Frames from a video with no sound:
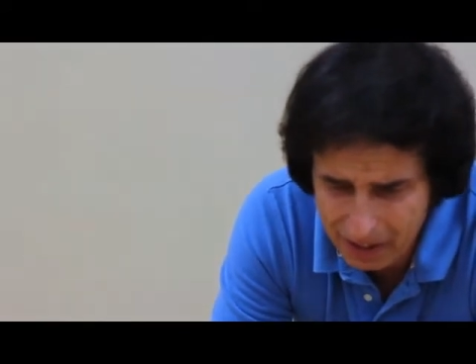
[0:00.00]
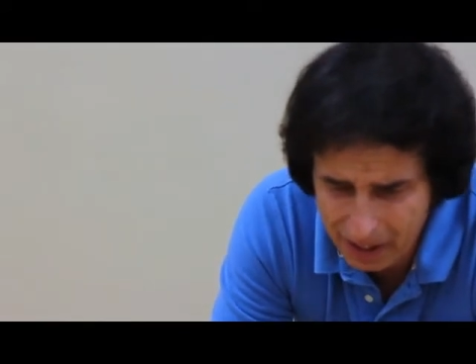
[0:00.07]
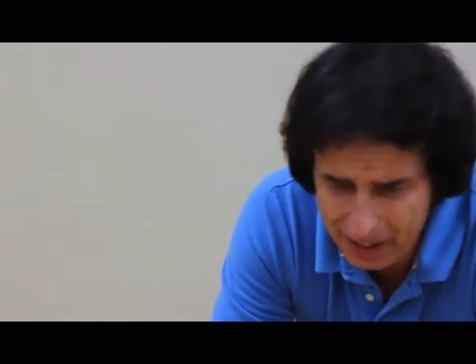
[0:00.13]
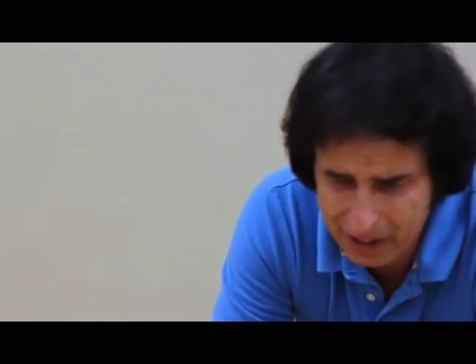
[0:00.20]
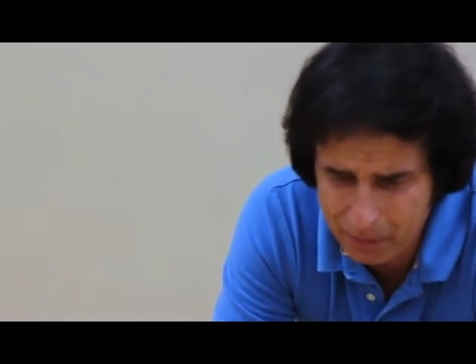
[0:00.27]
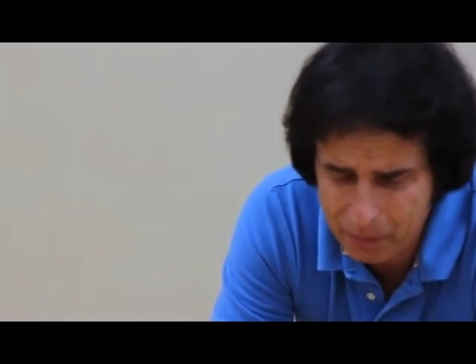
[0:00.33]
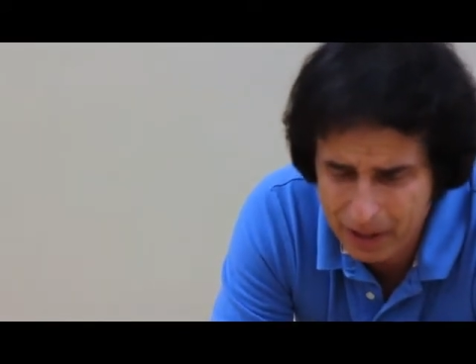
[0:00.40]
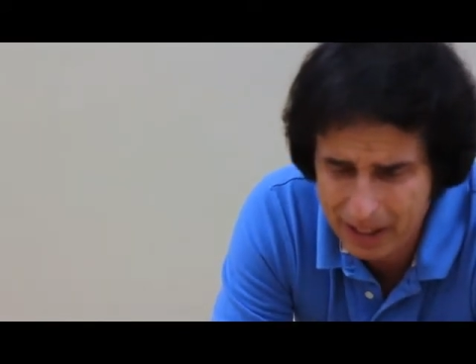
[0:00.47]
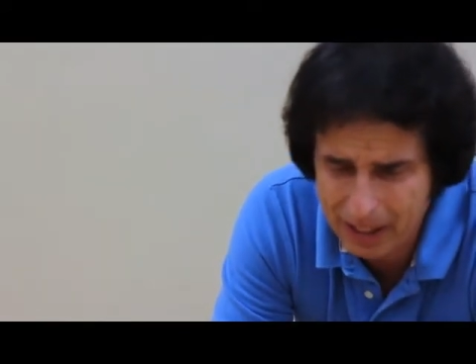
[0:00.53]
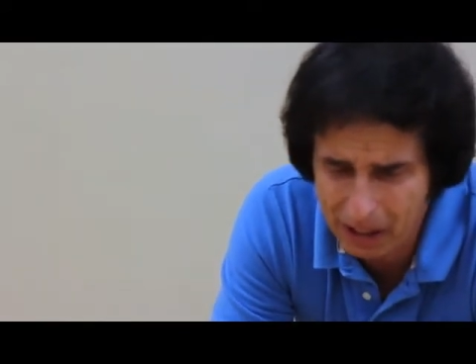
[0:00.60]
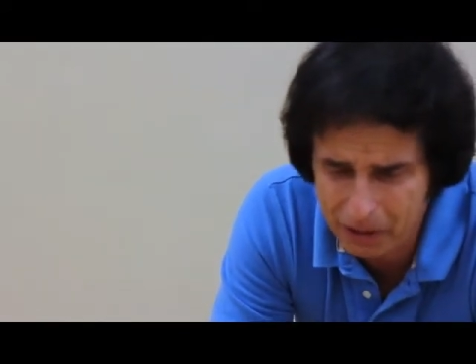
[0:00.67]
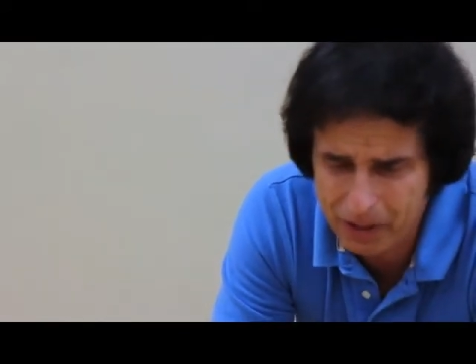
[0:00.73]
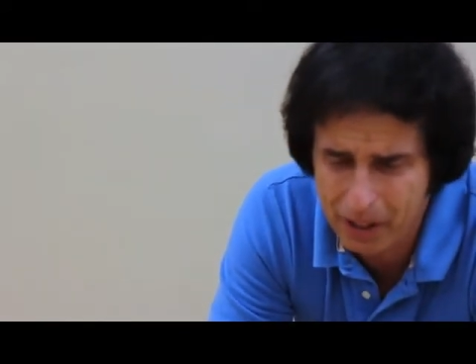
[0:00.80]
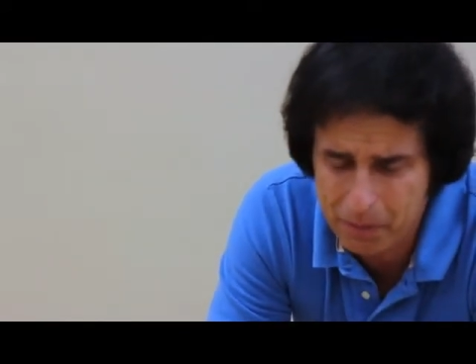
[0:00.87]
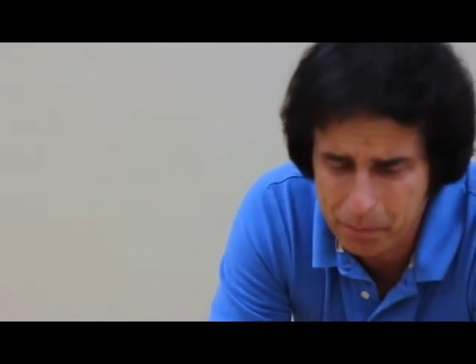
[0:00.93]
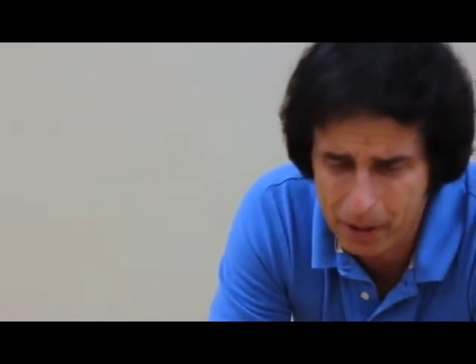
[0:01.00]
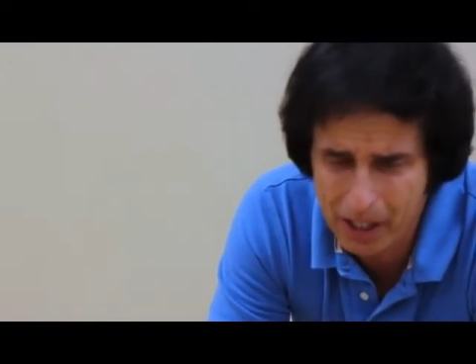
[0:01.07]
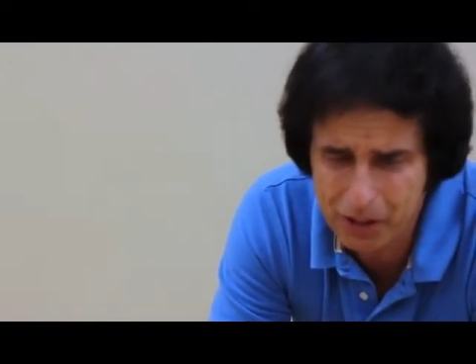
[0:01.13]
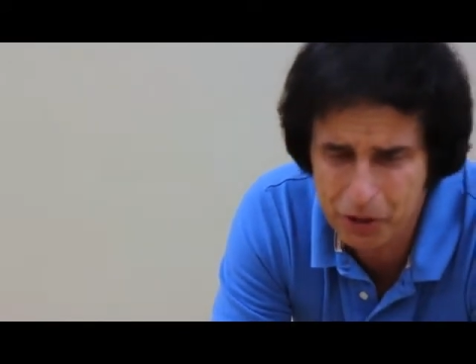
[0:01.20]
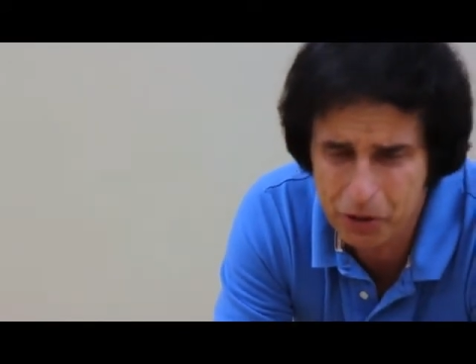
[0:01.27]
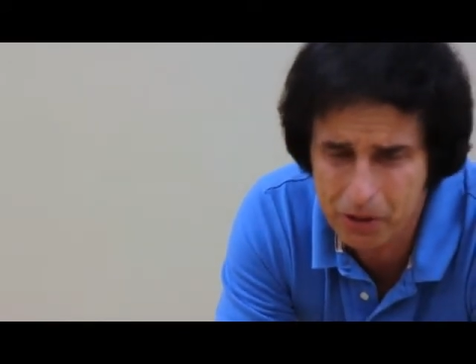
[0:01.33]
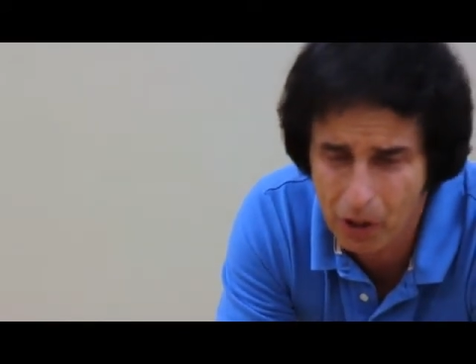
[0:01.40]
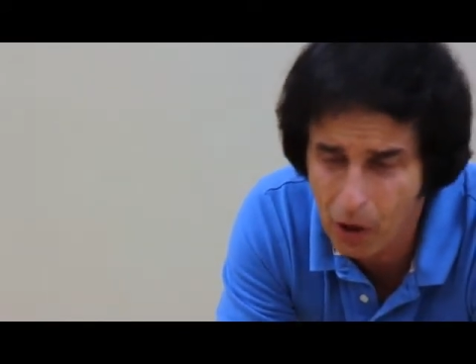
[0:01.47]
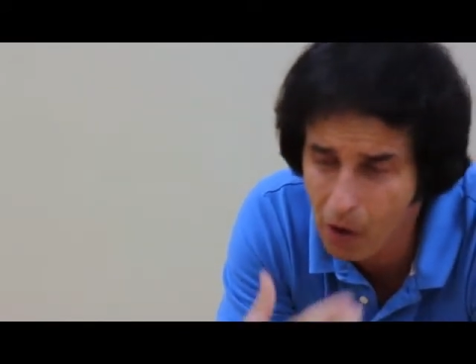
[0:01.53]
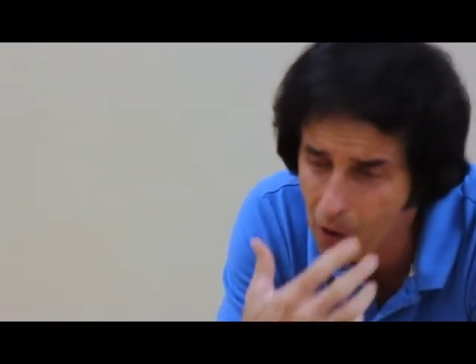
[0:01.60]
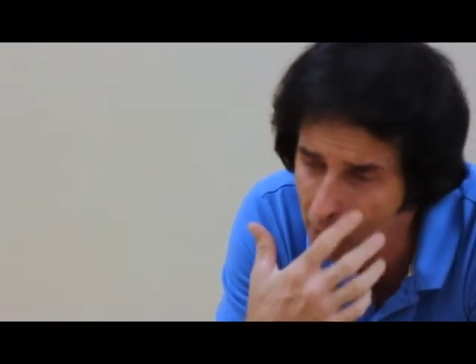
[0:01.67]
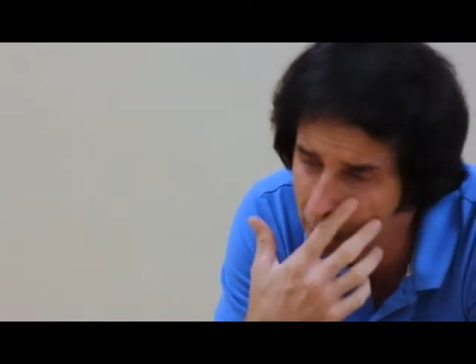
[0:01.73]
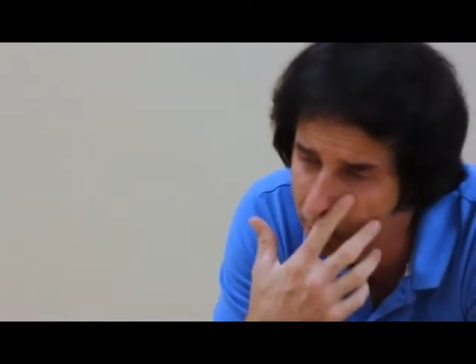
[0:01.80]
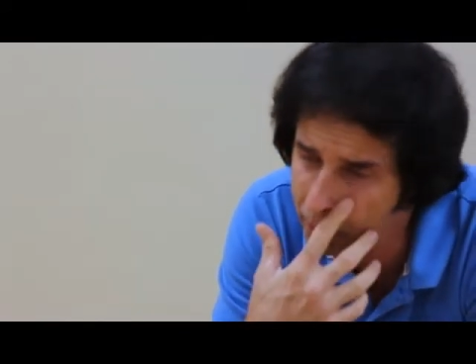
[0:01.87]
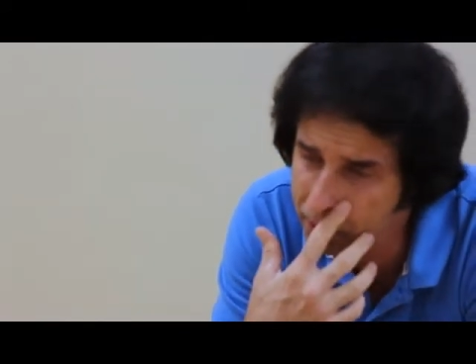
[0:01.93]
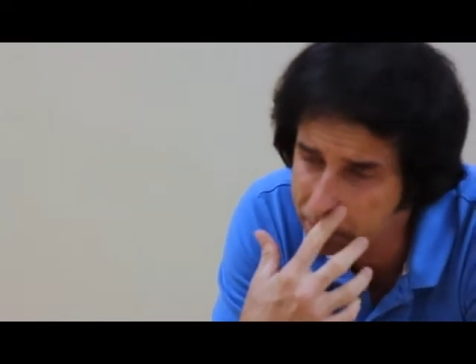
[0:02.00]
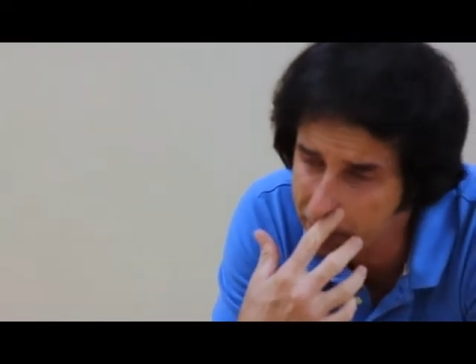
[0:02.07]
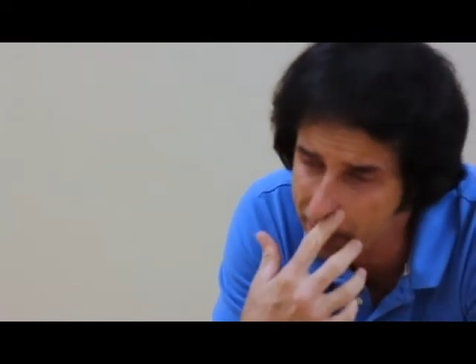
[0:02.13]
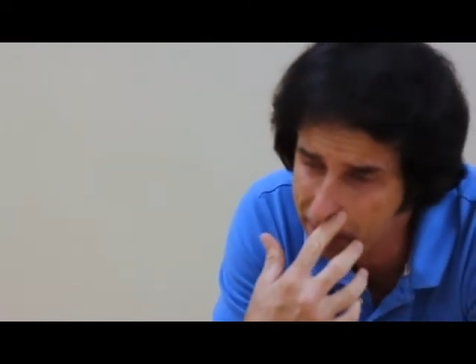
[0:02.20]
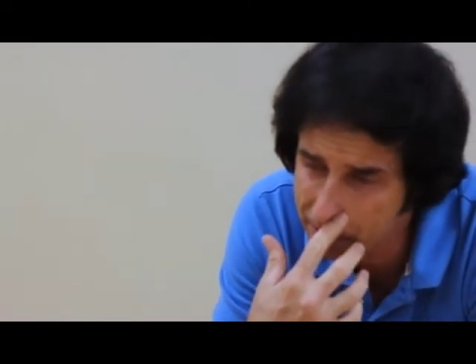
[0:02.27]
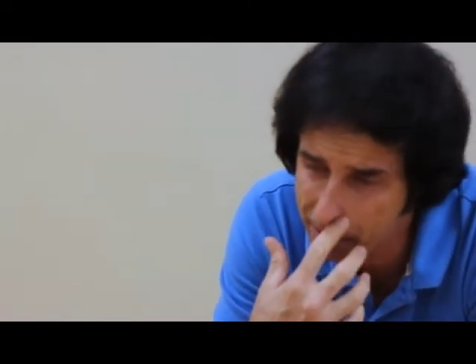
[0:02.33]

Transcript: kept thinking I'll take Pastor Tom with me.